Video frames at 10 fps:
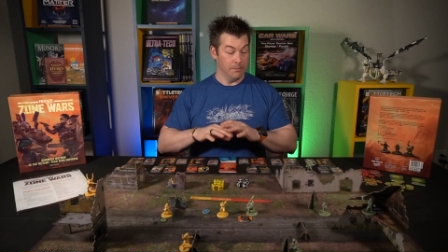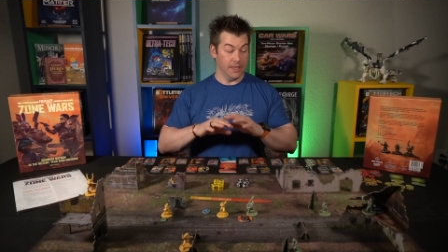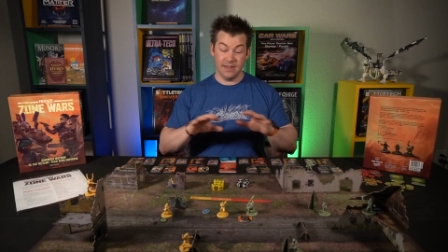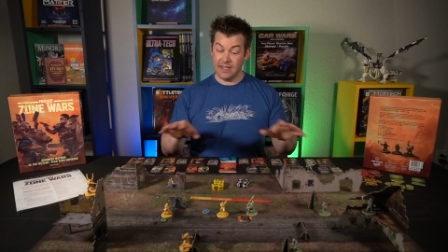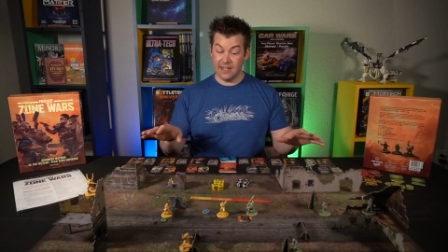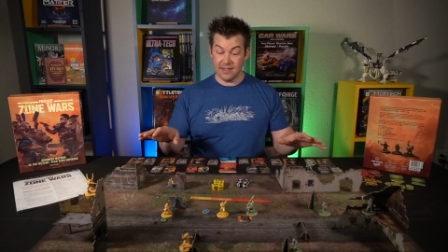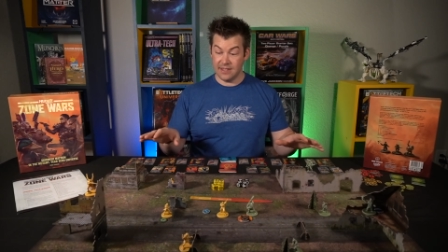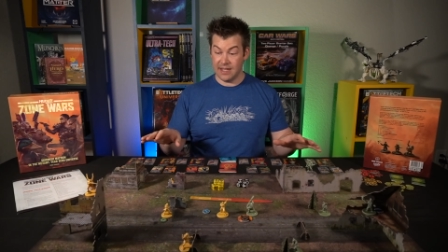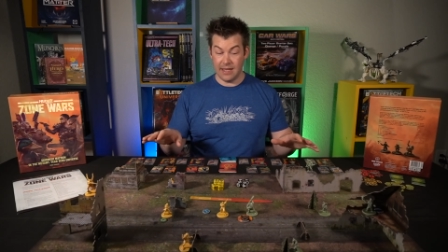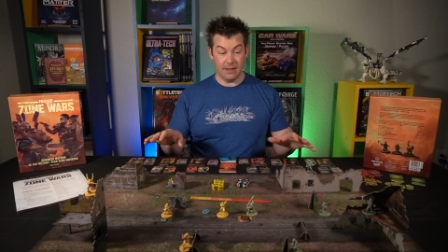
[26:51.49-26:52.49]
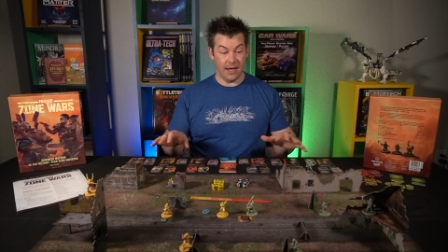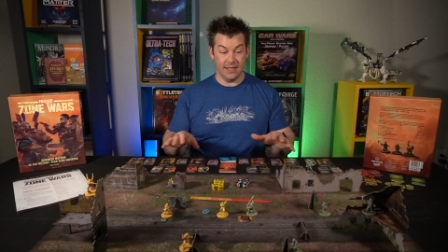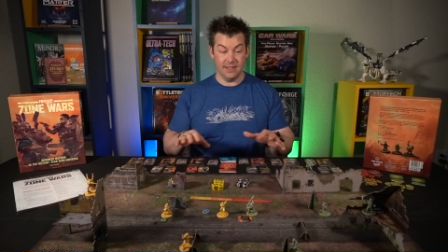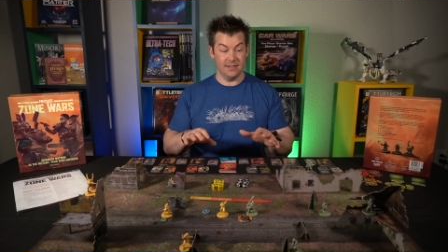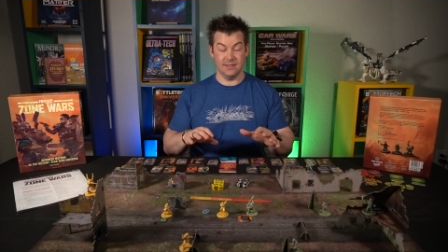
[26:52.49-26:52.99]
But at the end of the day, I
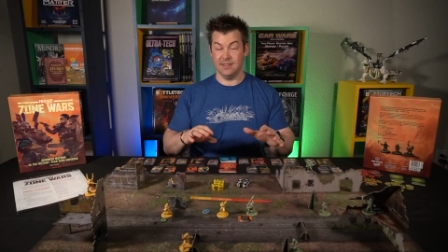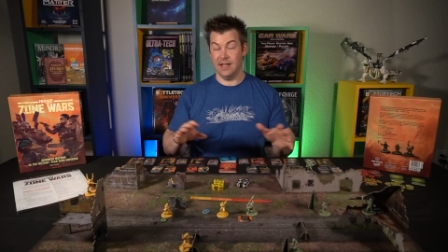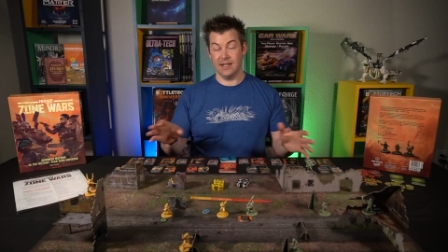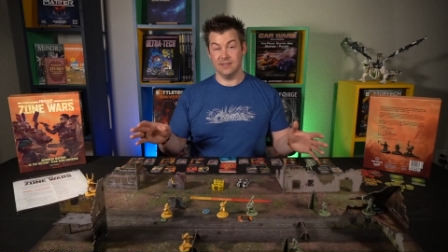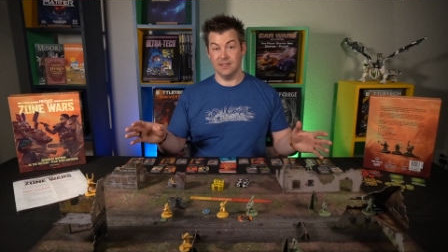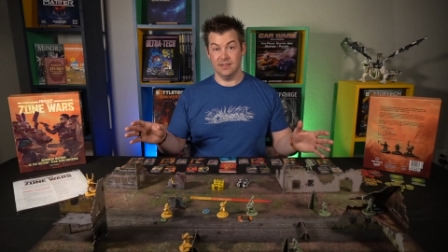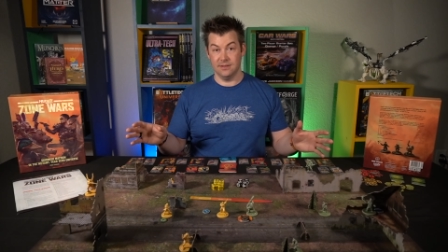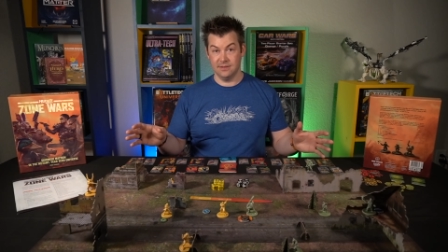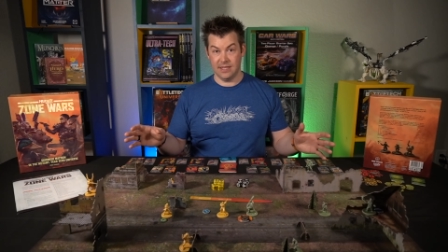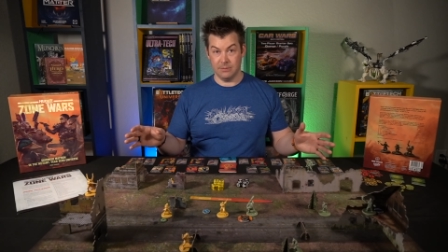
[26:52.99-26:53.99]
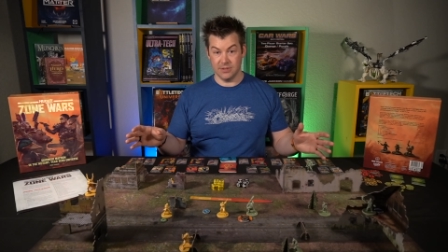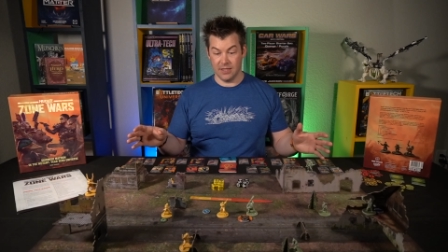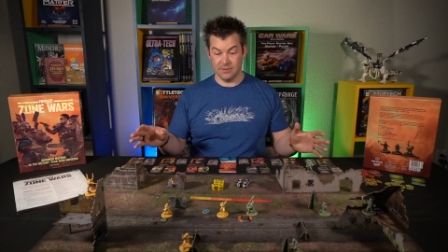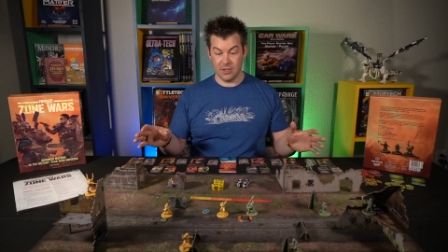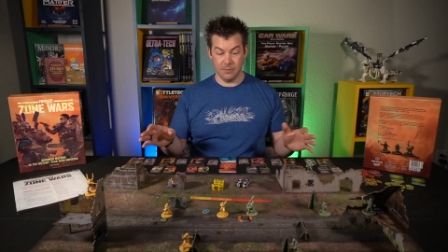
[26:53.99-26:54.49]
think this is an excellent
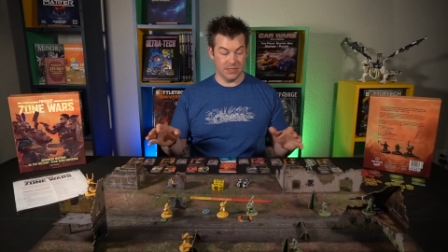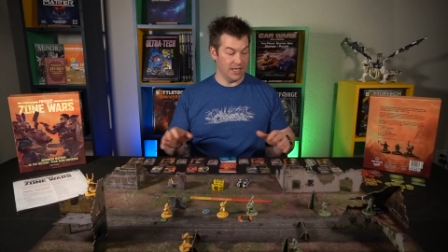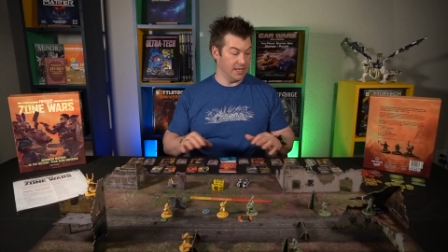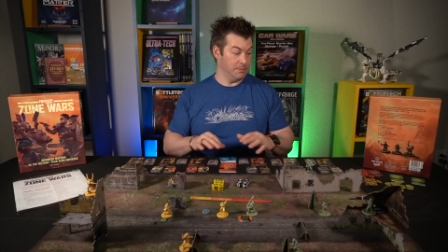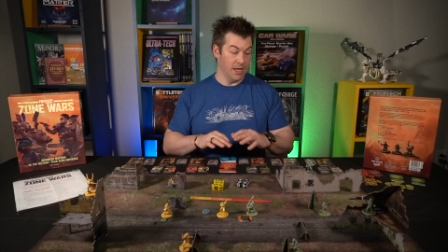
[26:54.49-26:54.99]
tabletop skirmish game.